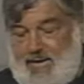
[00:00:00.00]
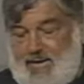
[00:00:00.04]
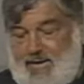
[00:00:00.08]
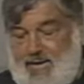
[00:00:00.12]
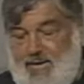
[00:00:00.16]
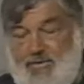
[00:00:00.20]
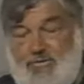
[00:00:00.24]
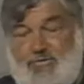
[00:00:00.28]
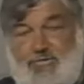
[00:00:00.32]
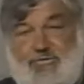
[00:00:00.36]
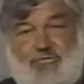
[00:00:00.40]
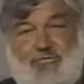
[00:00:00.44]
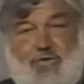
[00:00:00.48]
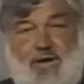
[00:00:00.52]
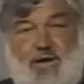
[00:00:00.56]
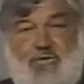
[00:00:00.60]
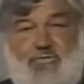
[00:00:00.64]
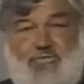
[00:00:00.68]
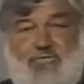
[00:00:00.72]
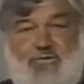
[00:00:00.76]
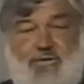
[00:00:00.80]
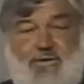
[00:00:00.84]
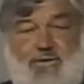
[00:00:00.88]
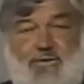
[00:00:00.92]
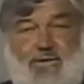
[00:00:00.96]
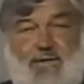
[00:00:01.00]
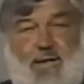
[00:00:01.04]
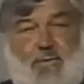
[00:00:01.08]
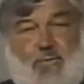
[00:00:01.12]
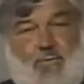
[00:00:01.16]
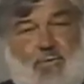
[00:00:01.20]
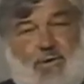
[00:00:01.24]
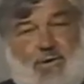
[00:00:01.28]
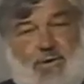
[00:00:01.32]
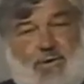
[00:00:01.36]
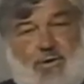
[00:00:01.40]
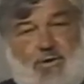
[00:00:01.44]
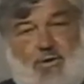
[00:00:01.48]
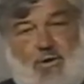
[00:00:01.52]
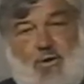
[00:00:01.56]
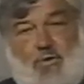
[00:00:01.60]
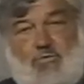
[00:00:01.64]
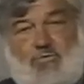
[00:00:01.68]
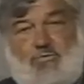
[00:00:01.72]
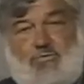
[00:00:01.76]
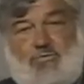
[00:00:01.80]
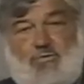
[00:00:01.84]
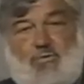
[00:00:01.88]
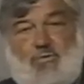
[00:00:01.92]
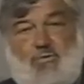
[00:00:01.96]
illustration that we're going to go
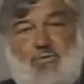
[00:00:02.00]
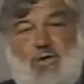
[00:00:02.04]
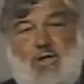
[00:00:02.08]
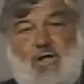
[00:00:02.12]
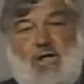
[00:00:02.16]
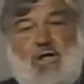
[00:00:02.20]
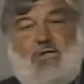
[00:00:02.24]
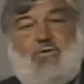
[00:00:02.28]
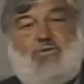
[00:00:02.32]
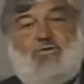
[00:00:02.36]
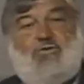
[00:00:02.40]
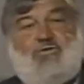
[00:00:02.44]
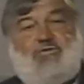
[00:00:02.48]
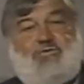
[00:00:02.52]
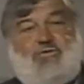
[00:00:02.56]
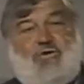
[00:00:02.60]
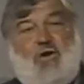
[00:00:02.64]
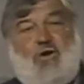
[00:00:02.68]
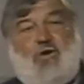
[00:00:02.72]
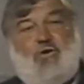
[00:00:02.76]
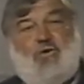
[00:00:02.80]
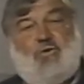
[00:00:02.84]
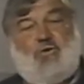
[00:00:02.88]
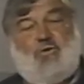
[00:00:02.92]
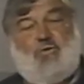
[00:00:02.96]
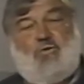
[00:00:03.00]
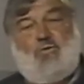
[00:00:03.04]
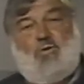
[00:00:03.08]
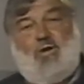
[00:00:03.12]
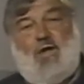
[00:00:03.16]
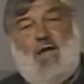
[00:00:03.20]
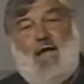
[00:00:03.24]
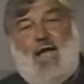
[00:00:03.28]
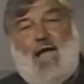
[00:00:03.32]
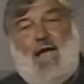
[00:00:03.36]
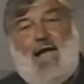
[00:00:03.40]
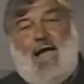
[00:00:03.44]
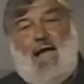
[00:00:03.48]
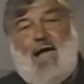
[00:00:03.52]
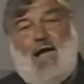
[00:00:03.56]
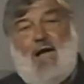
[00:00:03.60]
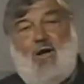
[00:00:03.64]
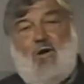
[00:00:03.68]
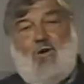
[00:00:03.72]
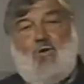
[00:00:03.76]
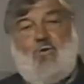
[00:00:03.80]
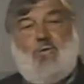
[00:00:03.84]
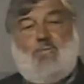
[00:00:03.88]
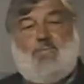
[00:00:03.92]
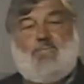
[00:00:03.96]
through to show you
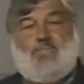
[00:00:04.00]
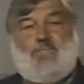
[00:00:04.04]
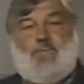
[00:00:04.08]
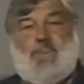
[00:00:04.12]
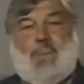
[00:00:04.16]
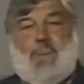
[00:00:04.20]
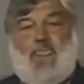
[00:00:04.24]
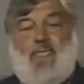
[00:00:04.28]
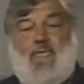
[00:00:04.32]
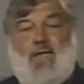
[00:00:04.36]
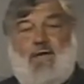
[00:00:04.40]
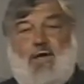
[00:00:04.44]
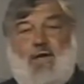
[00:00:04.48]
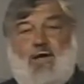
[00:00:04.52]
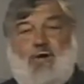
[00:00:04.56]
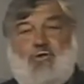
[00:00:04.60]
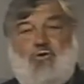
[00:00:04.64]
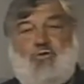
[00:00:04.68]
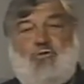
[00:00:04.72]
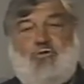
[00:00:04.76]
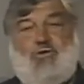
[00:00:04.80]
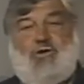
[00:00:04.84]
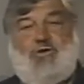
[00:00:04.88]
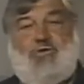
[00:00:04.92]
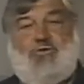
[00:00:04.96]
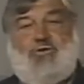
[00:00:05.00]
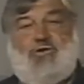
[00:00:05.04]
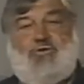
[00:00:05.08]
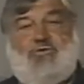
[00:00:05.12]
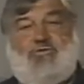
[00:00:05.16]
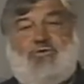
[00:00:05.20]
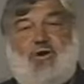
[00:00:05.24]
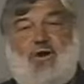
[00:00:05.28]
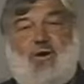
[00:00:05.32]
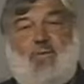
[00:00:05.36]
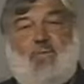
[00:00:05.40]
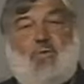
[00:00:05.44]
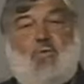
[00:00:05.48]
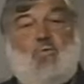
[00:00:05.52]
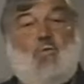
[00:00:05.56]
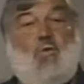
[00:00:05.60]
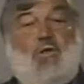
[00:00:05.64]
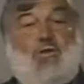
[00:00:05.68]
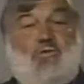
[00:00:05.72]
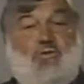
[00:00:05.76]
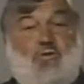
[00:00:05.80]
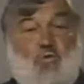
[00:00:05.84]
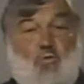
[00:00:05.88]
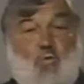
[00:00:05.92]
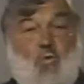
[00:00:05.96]
how you could determine
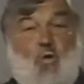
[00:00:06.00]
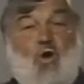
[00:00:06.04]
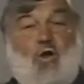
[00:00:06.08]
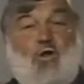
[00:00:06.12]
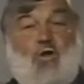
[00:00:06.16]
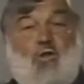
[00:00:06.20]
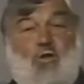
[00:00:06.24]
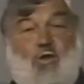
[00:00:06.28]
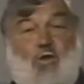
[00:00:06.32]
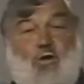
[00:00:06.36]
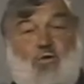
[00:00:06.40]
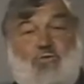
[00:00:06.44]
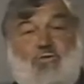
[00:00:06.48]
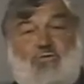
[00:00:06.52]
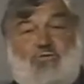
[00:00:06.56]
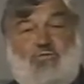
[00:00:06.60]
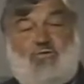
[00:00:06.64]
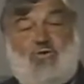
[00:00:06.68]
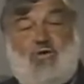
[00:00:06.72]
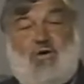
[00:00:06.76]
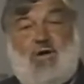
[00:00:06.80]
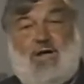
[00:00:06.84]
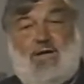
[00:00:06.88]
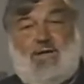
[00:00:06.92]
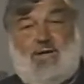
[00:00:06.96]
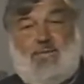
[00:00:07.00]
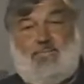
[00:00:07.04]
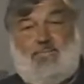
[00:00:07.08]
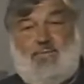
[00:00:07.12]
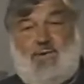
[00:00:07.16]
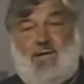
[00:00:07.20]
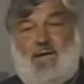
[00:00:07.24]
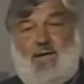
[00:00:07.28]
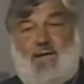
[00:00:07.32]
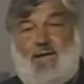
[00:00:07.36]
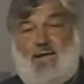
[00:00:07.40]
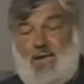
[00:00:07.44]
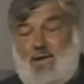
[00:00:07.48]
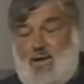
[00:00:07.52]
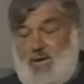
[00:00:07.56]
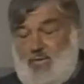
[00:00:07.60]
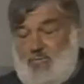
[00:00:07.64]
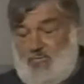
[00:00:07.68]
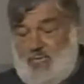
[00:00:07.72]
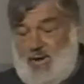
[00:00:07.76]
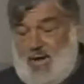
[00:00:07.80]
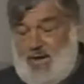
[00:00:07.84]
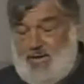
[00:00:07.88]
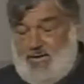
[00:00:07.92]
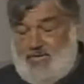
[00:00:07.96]
what the workload is going to be
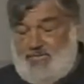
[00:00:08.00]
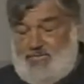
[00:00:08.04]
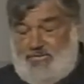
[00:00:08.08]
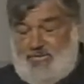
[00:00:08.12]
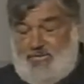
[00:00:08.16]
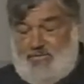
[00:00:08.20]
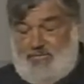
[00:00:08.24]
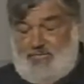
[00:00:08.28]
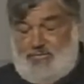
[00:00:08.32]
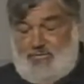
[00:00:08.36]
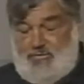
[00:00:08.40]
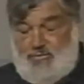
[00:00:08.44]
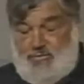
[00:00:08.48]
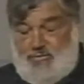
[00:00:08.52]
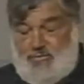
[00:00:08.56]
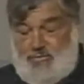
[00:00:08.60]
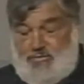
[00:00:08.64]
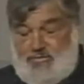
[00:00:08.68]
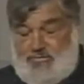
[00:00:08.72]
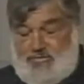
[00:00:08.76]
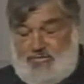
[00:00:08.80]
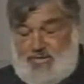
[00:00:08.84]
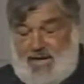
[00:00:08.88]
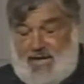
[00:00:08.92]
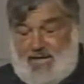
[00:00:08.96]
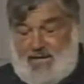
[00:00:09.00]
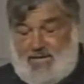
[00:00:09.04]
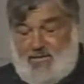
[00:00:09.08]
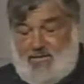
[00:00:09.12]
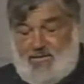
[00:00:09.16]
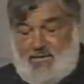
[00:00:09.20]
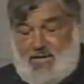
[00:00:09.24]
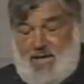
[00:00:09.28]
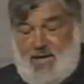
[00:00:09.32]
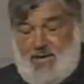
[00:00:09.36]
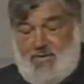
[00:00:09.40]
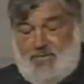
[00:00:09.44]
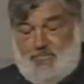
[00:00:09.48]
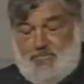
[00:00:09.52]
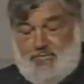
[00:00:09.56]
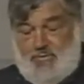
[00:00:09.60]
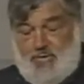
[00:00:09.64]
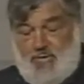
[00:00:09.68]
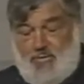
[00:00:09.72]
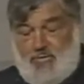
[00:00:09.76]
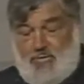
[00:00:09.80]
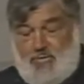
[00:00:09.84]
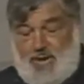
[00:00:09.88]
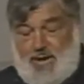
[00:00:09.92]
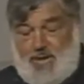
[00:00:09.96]
relative to the cycle count
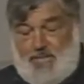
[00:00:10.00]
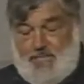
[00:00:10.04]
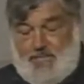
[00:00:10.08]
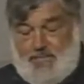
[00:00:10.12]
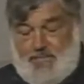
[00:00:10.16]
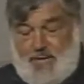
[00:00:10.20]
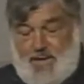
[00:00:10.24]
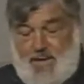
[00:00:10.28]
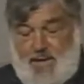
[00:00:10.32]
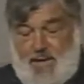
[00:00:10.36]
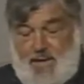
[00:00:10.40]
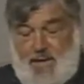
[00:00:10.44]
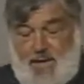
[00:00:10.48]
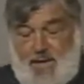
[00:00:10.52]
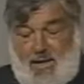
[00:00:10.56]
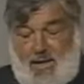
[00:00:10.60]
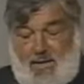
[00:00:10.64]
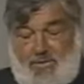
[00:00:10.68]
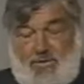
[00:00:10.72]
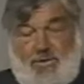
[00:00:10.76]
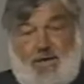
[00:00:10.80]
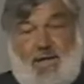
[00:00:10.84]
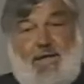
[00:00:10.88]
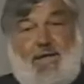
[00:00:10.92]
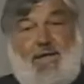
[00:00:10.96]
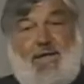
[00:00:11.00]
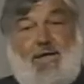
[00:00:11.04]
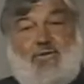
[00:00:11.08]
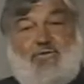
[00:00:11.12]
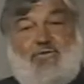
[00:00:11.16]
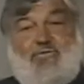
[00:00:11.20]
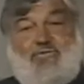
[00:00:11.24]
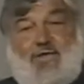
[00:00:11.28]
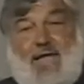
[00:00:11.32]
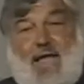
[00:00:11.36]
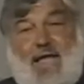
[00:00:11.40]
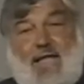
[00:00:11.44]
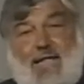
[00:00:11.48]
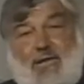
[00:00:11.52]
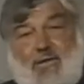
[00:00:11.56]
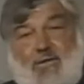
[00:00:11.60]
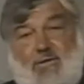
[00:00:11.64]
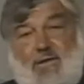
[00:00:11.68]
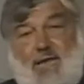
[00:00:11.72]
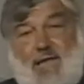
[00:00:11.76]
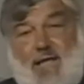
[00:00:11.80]
program. The cycle